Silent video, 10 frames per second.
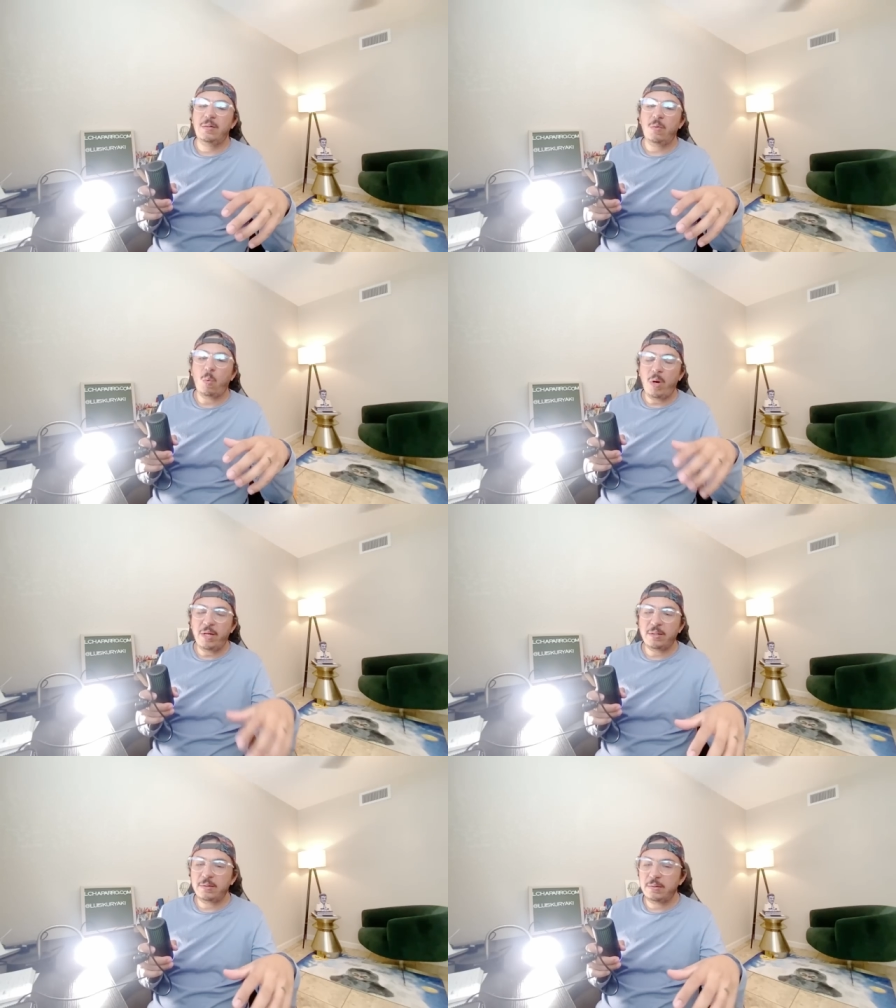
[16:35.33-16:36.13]

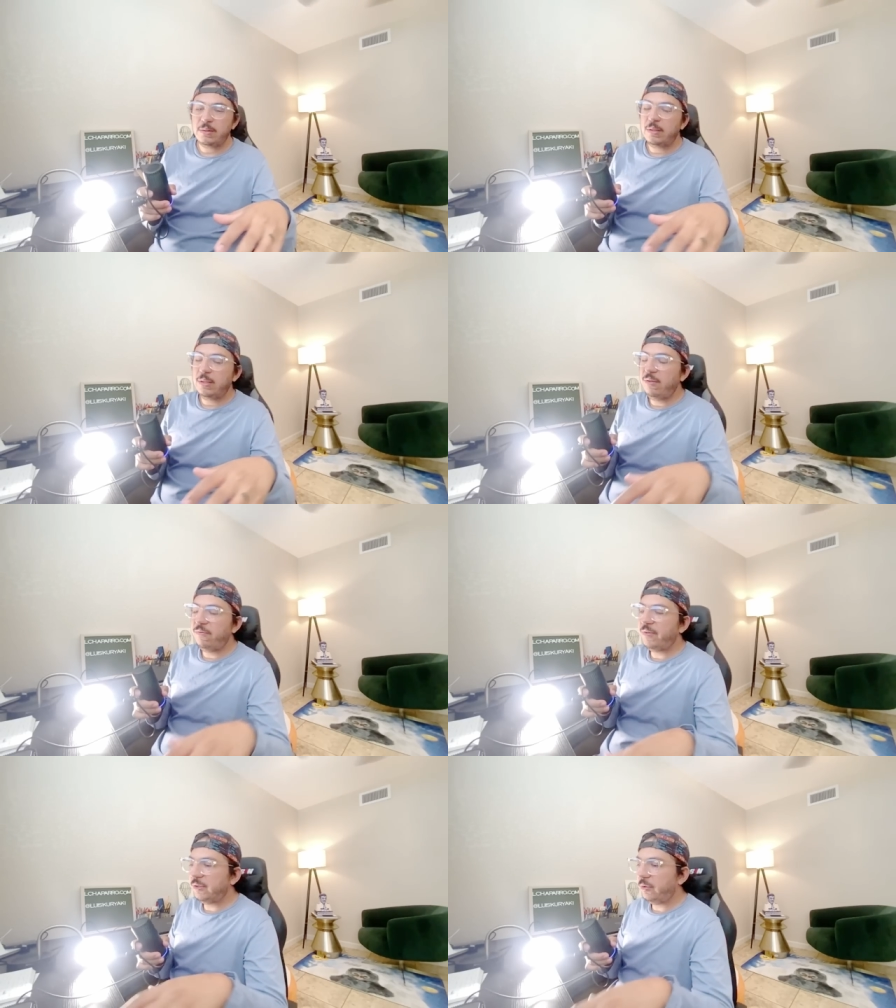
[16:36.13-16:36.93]
well
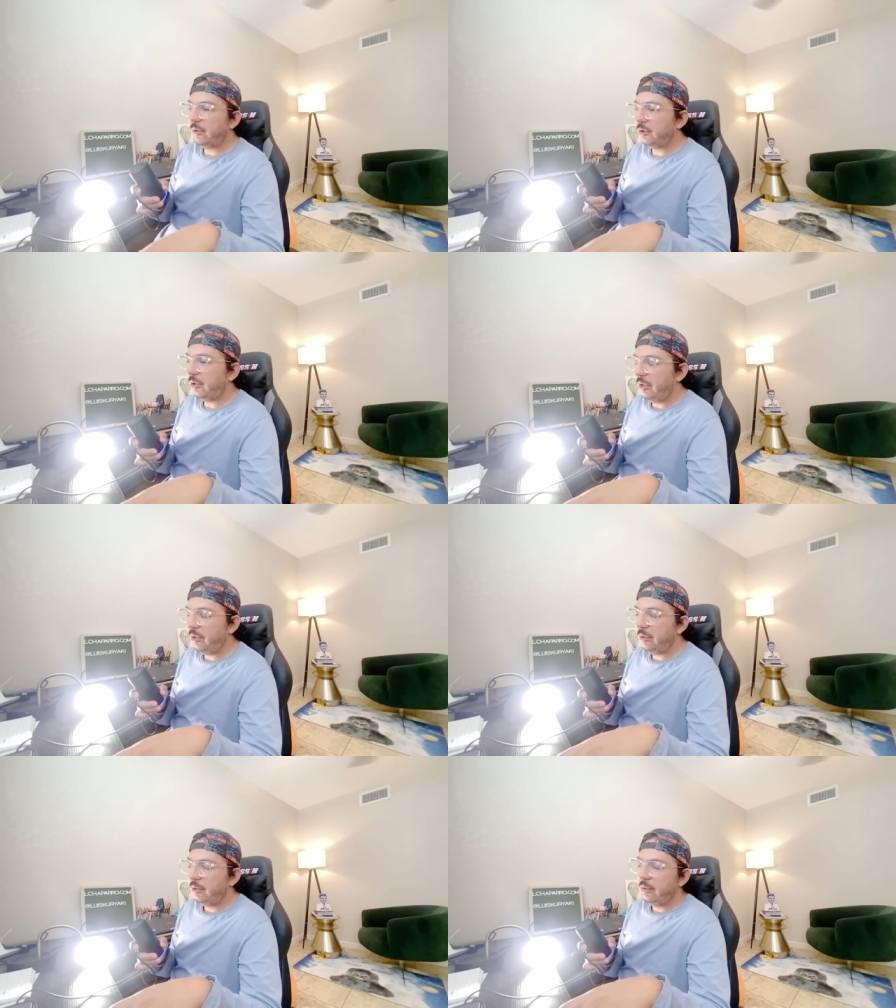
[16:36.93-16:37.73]
infrastructure,